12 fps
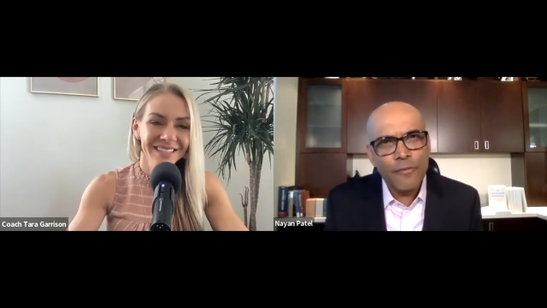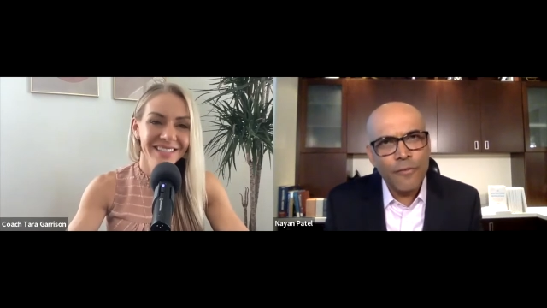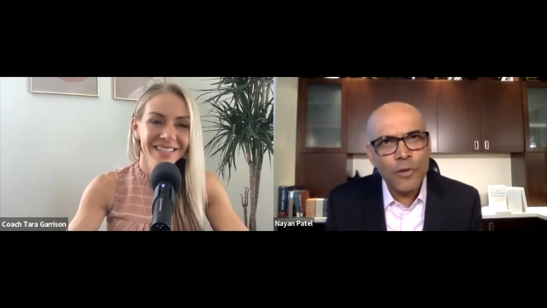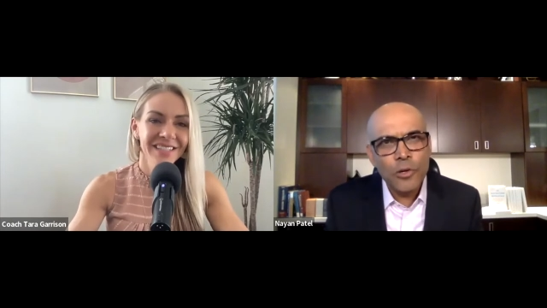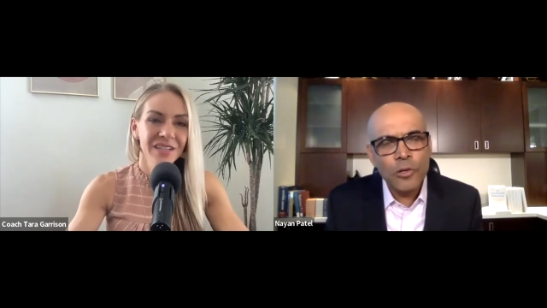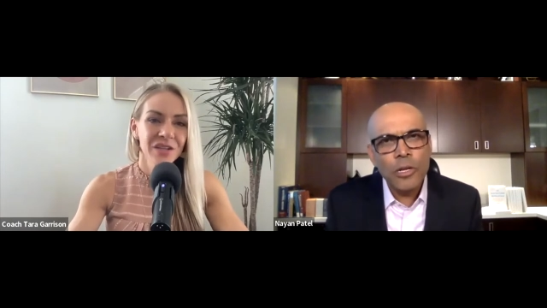
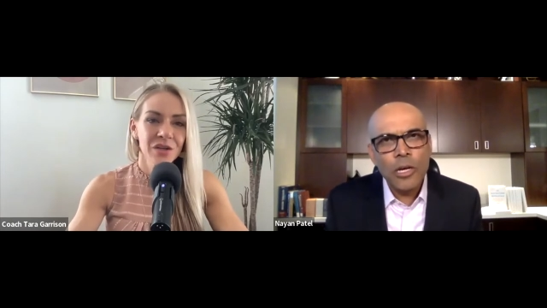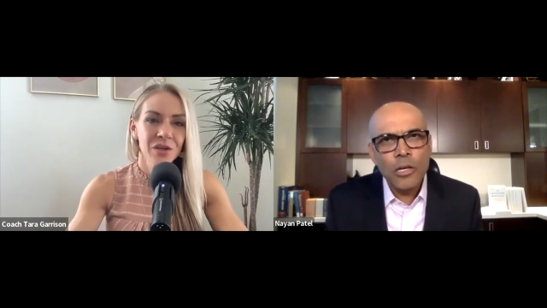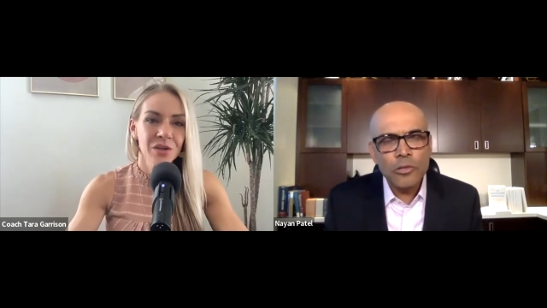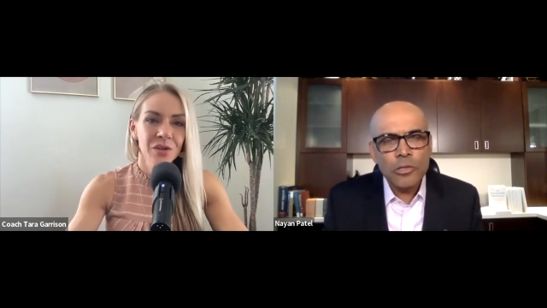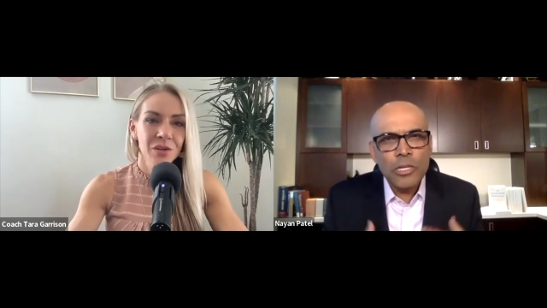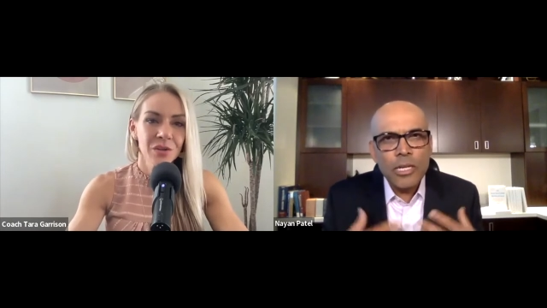Speaker 1: food to
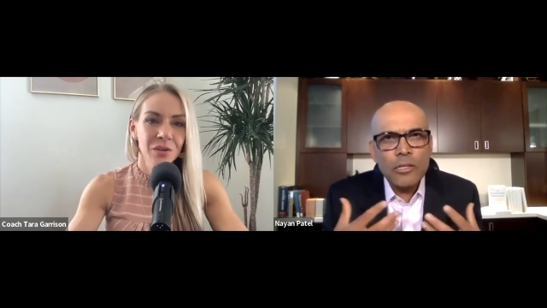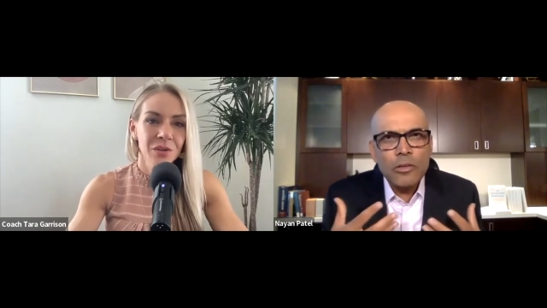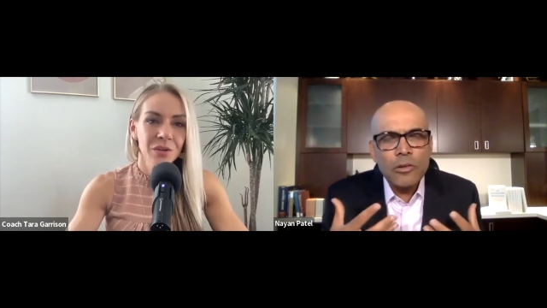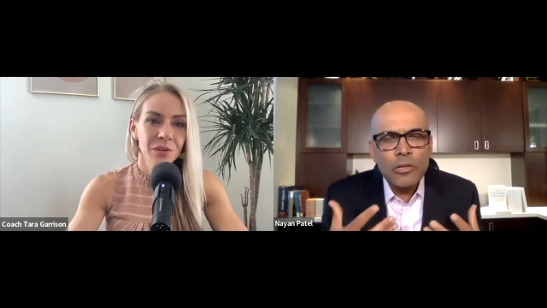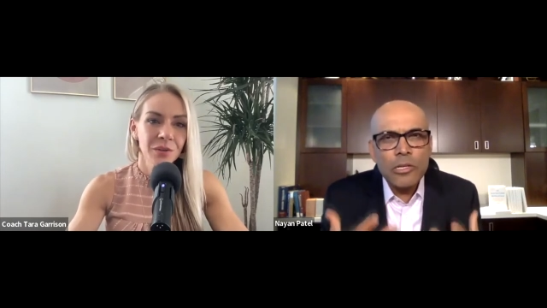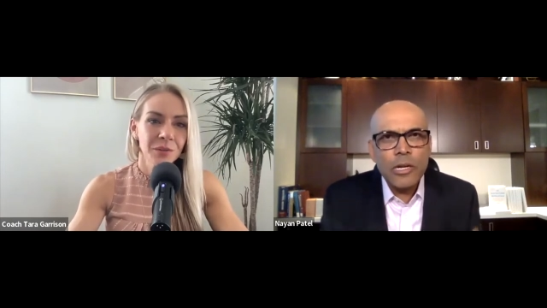get
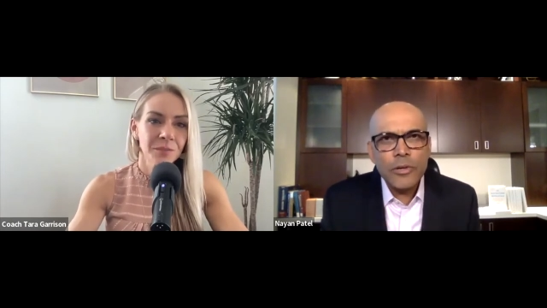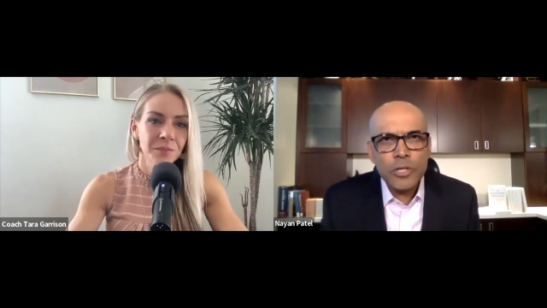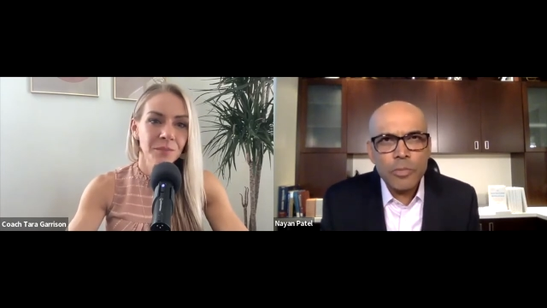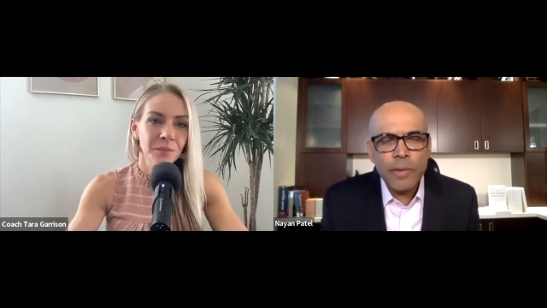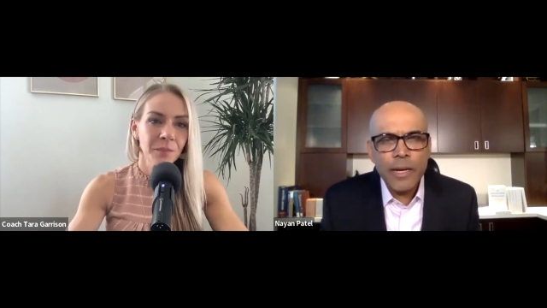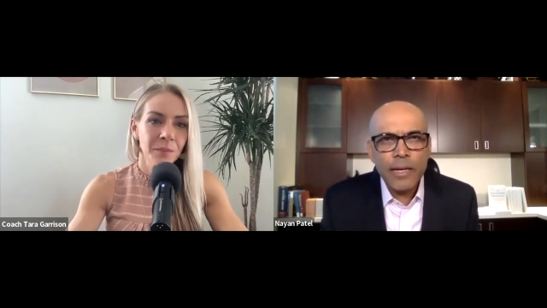good
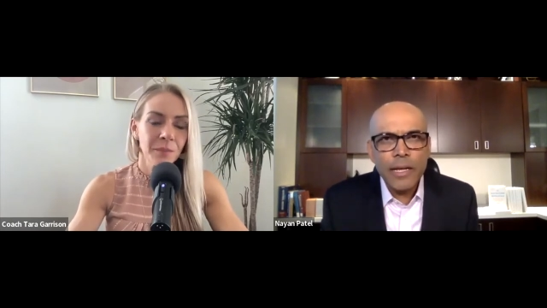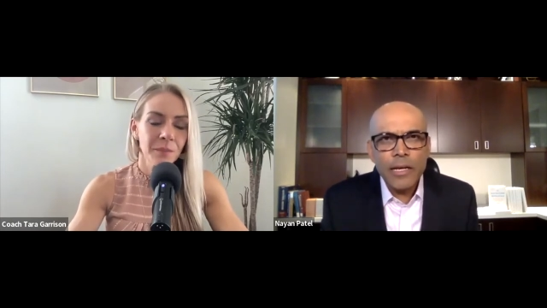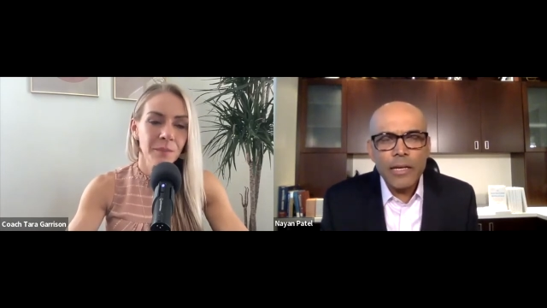nourishment.